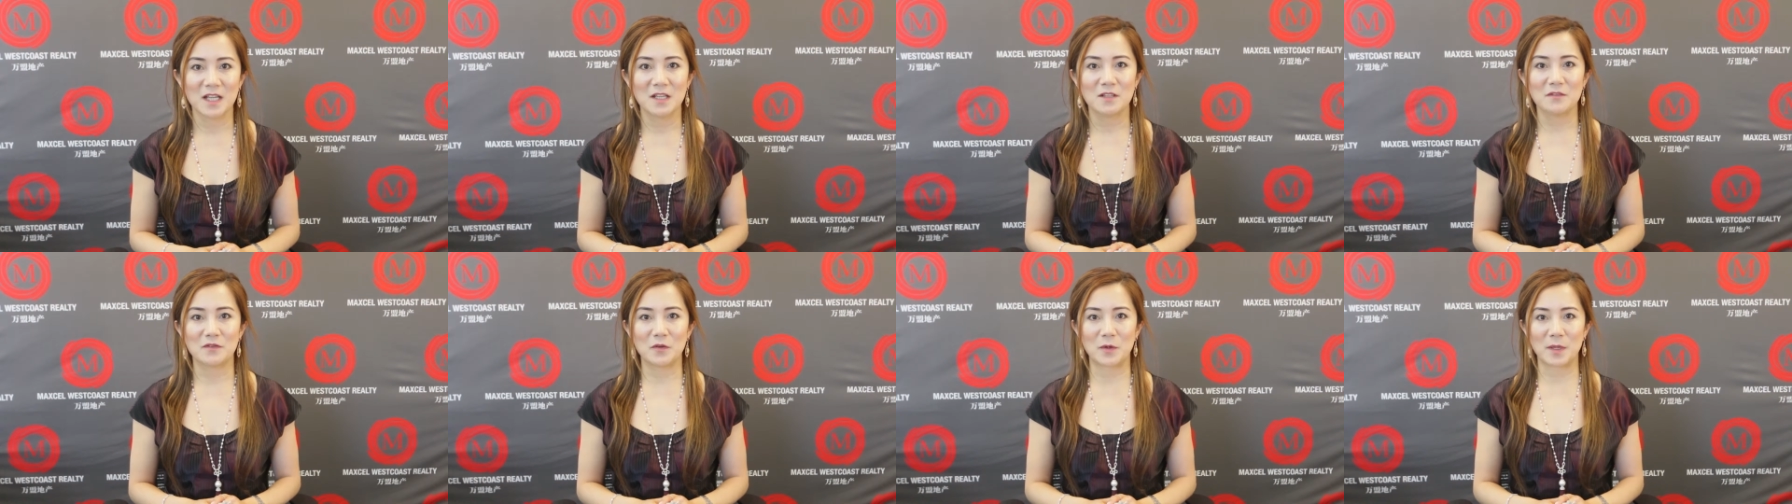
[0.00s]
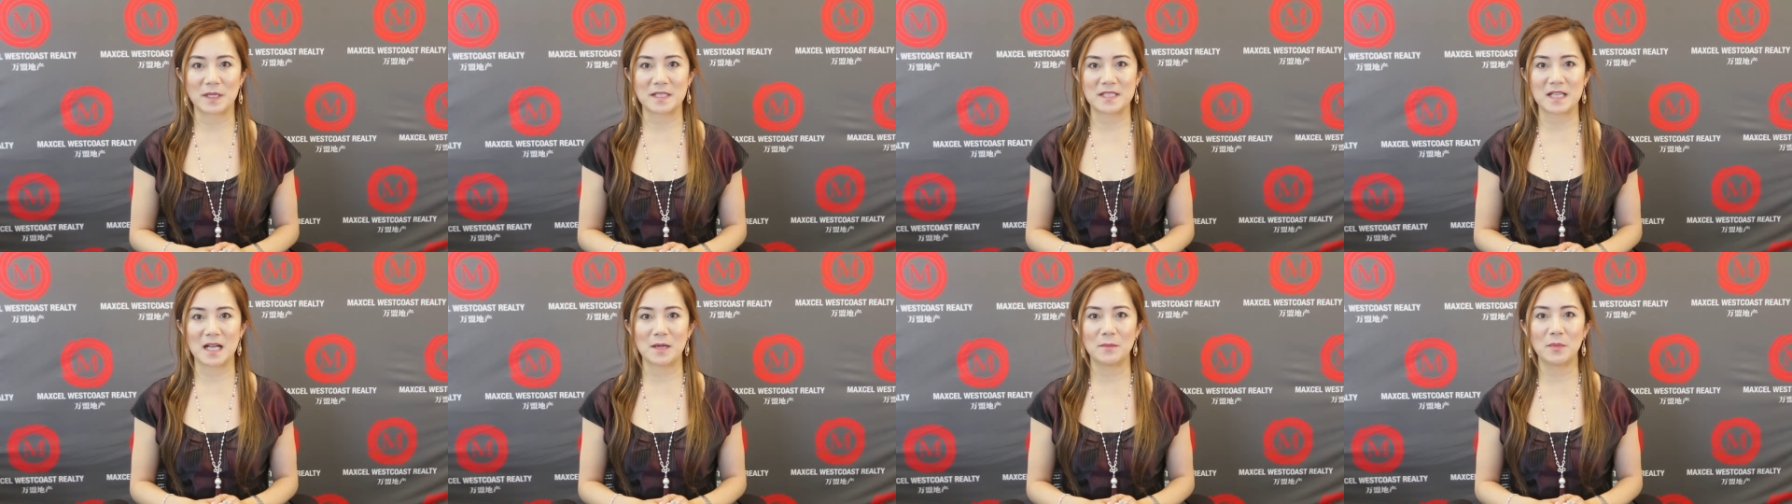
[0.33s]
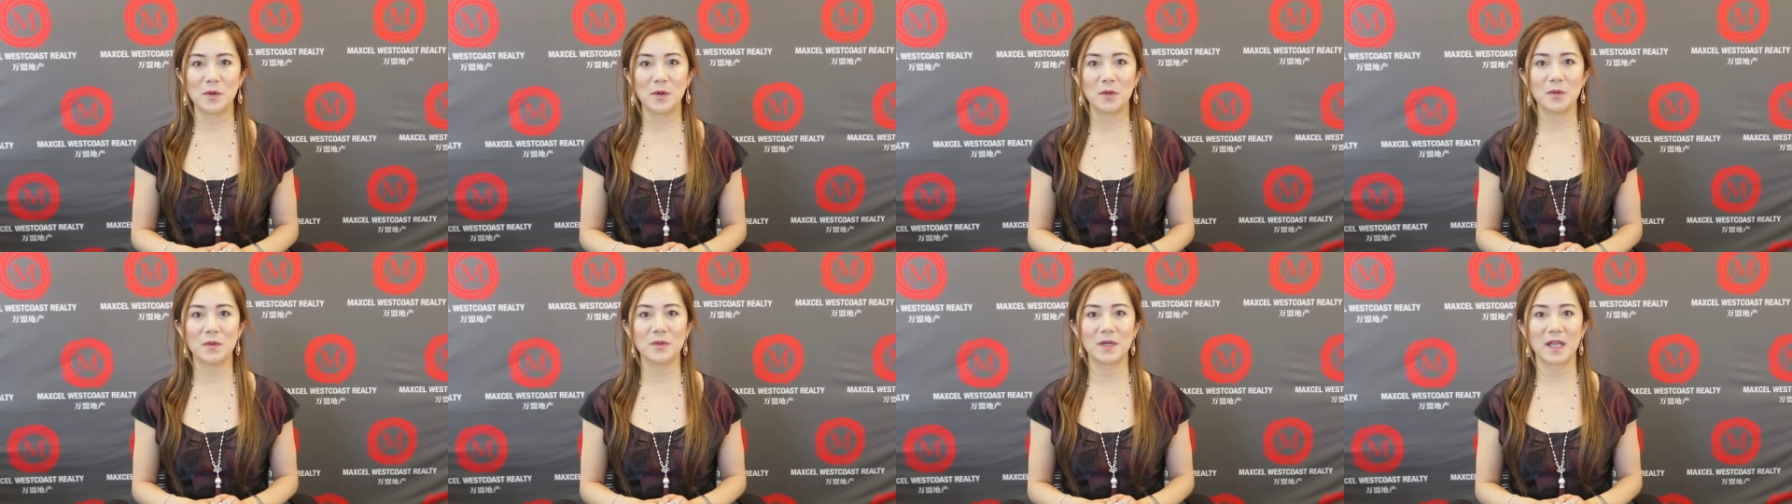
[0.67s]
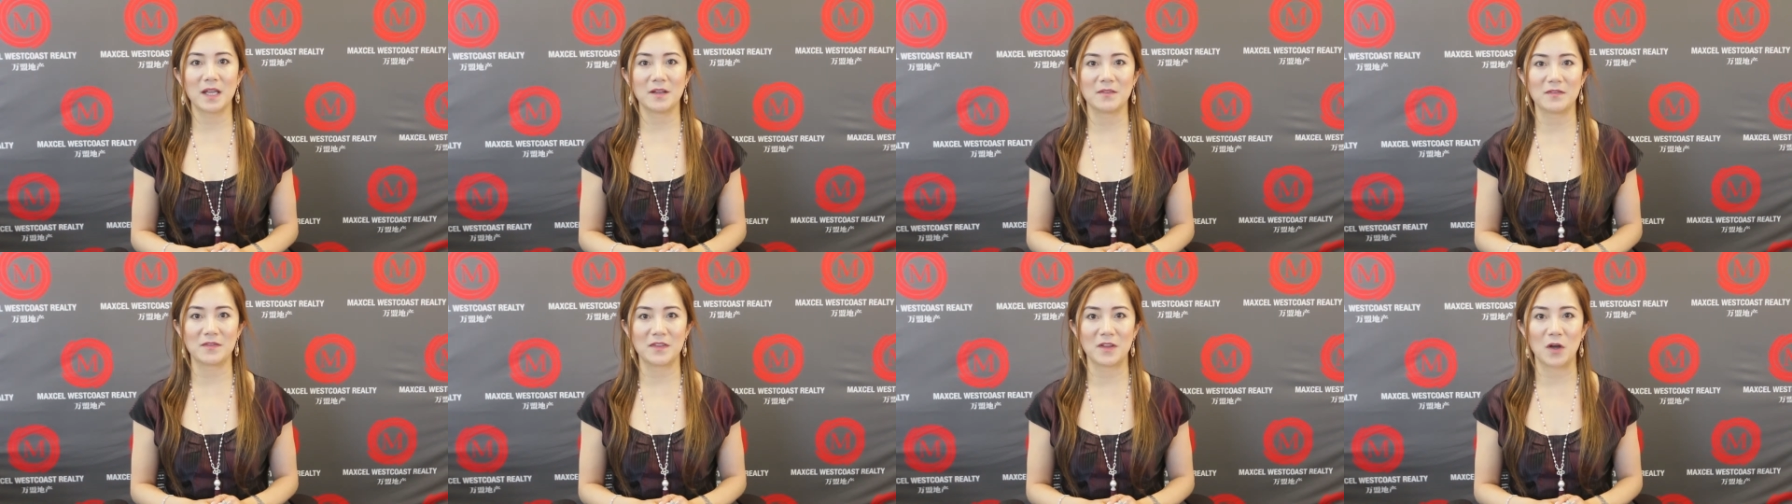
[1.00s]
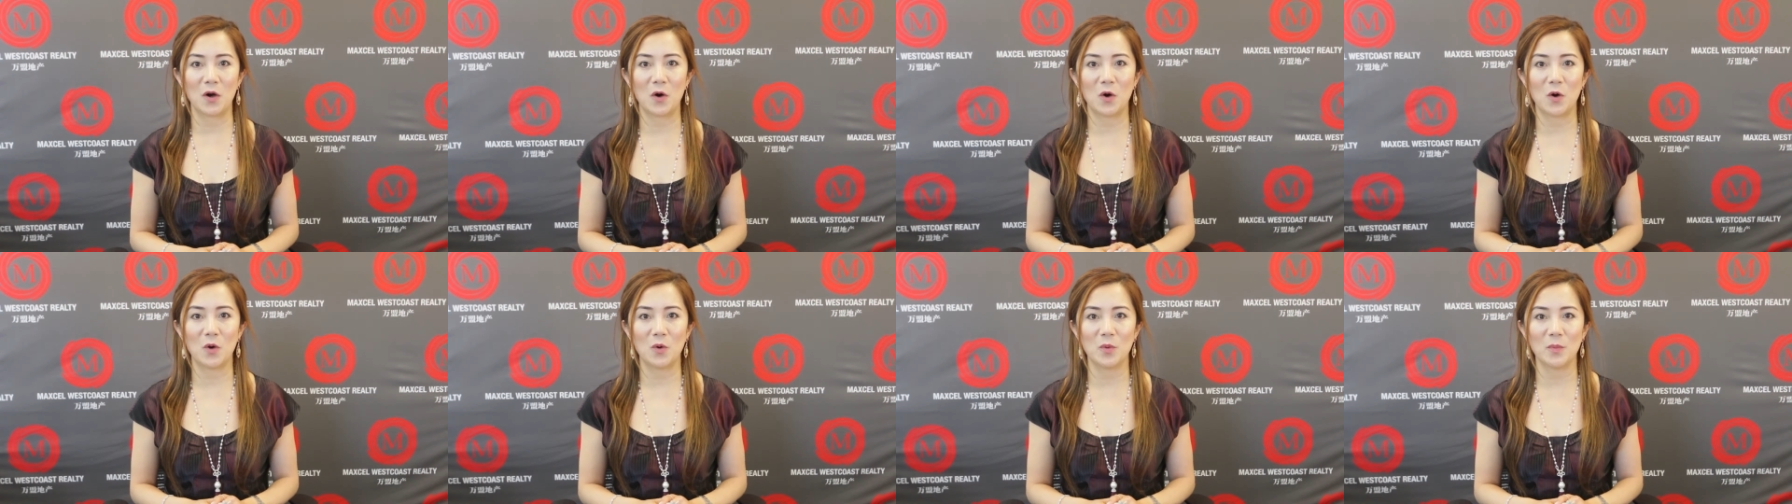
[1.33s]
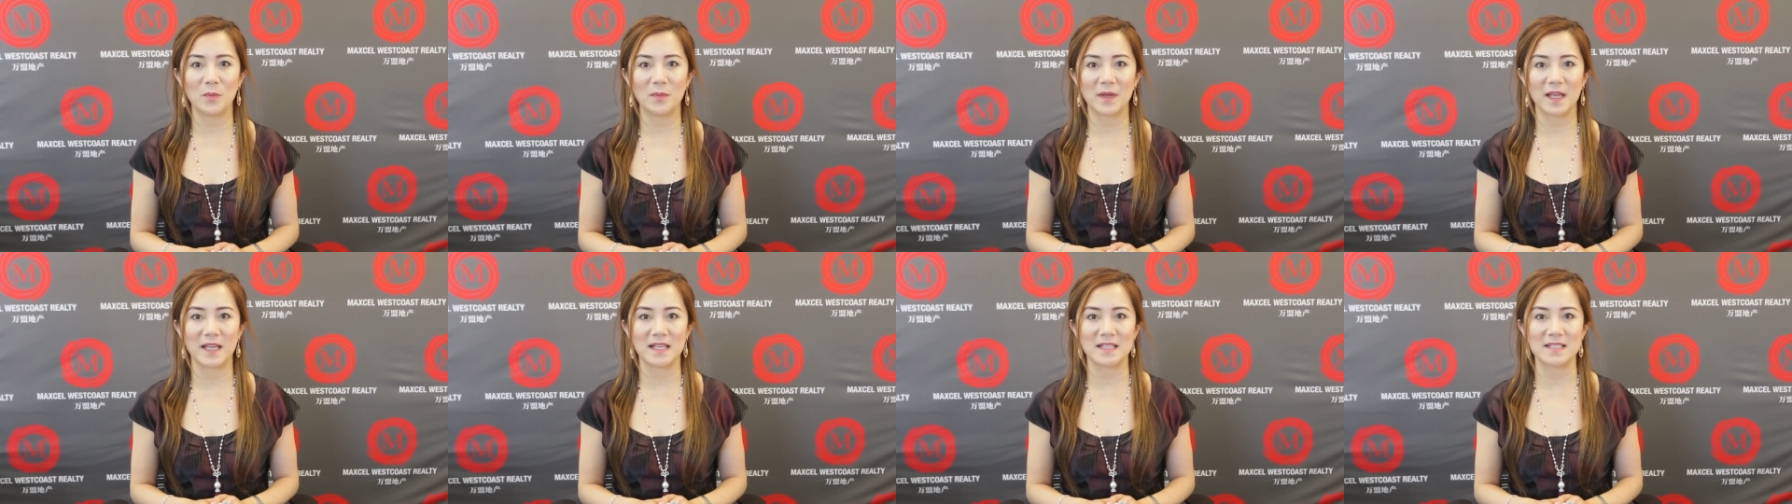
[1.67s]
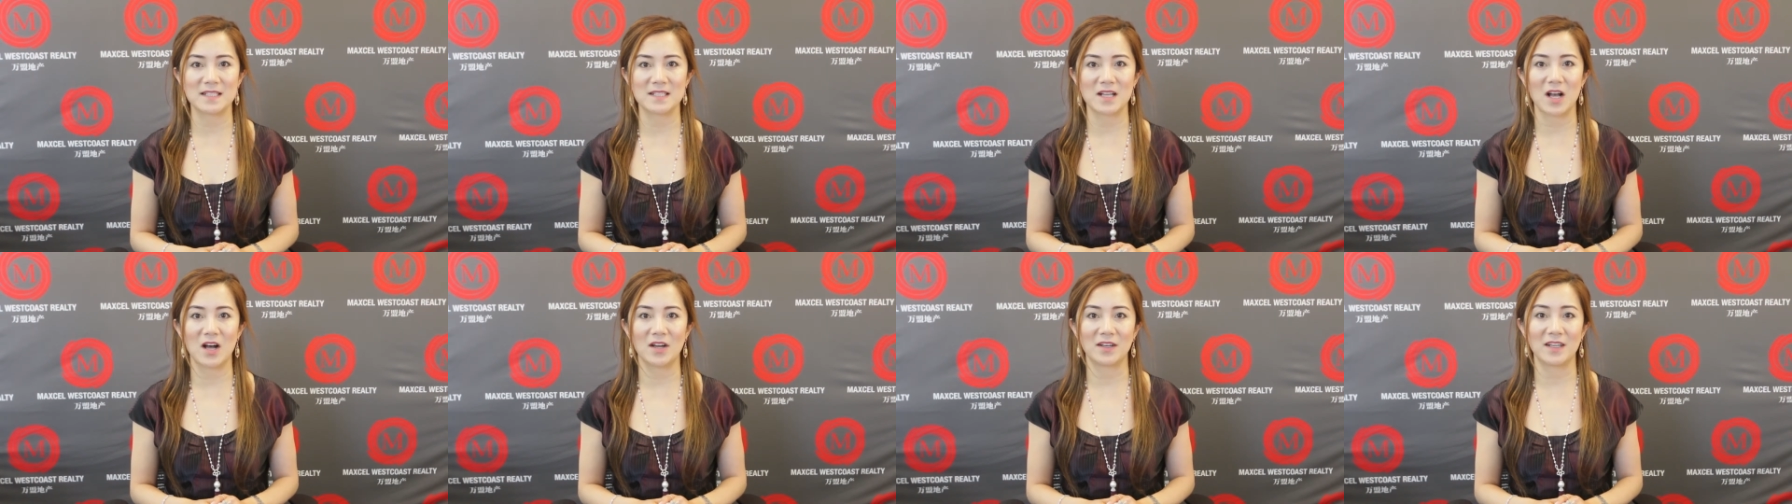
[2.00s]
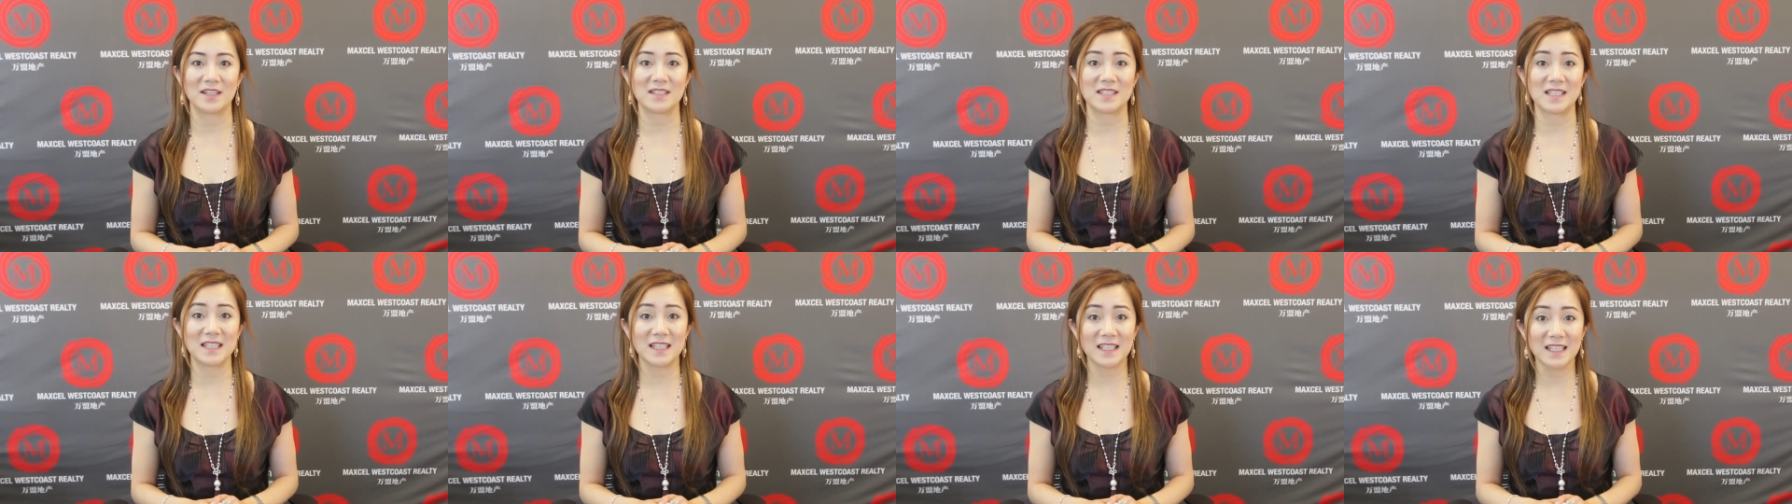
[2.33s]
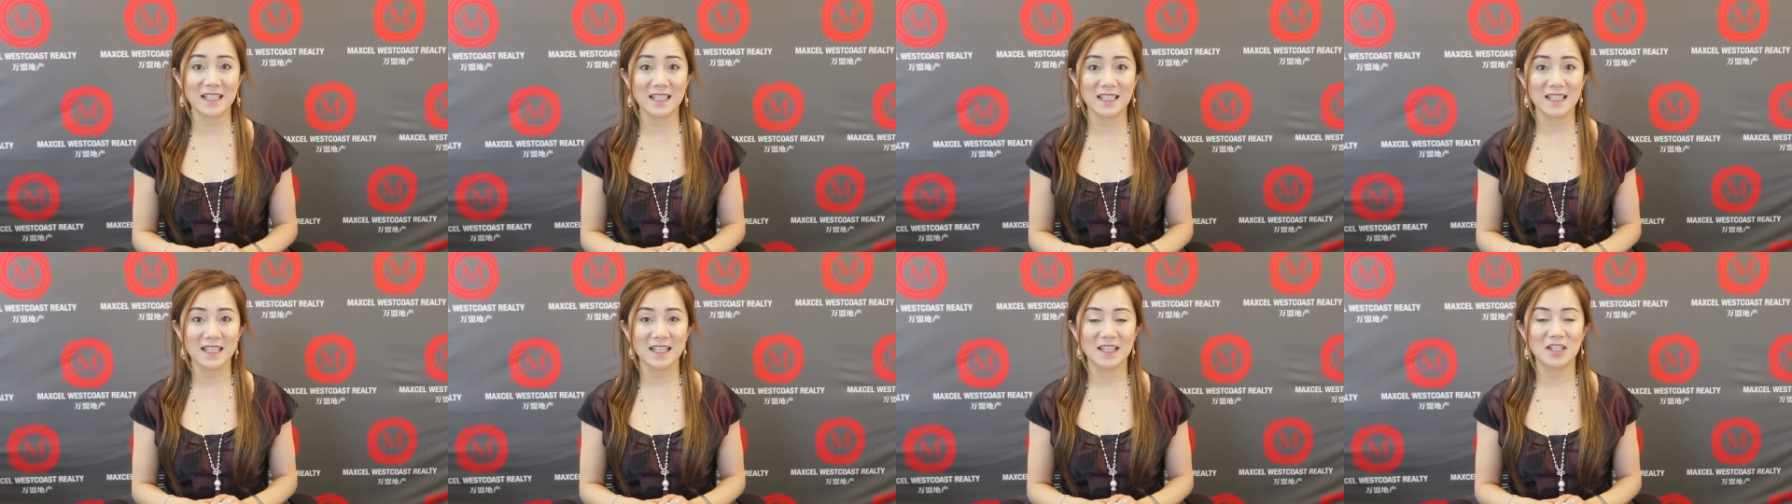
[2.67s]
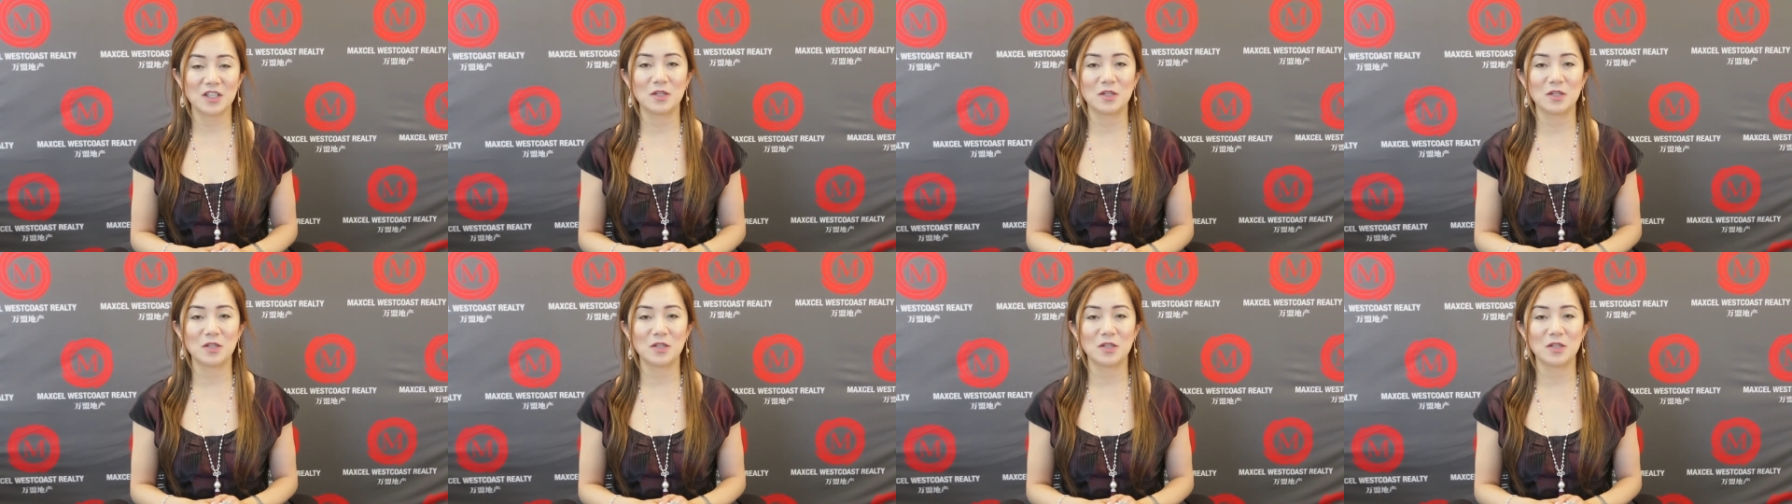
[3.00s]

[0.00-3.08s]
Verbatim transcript: For example, if the home is on a T,